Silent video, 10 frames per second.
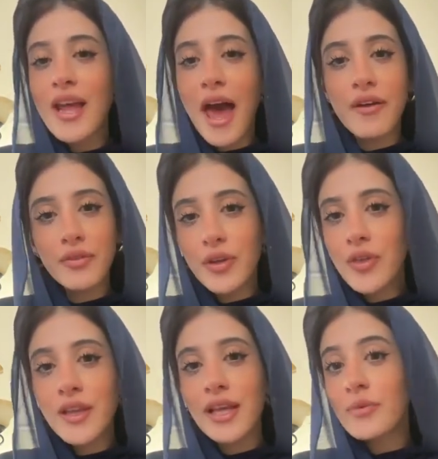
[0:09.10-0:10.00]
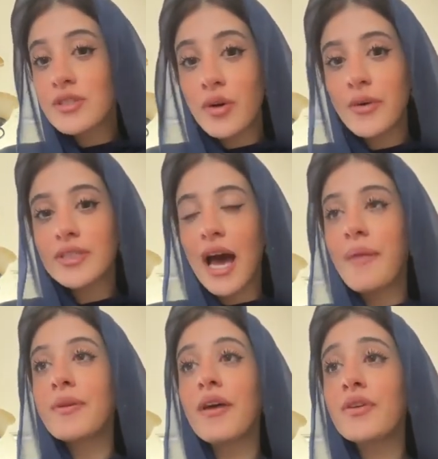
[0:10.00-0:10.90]
everything that was going to
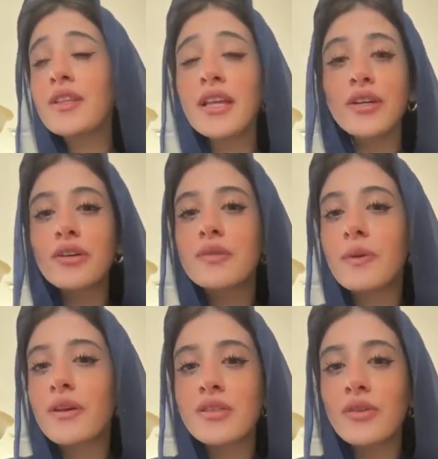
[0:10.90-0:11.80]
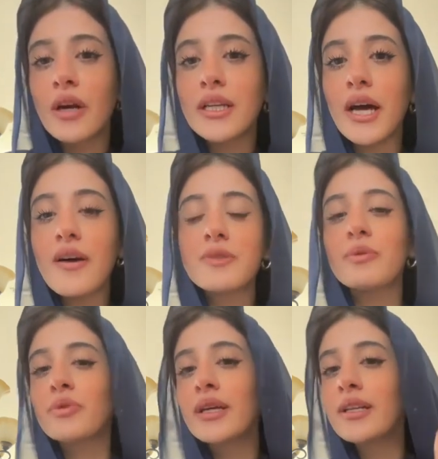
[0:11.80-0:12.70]
happen. Everything that you're experiencing right now has
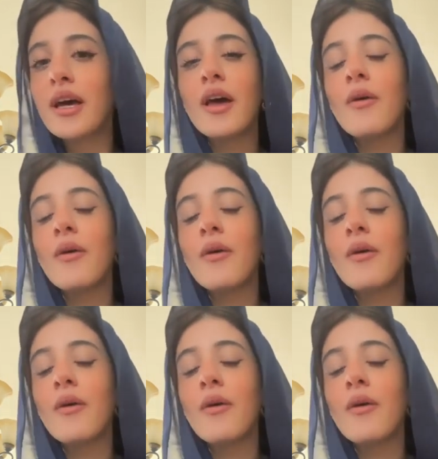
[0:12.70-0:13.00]
been written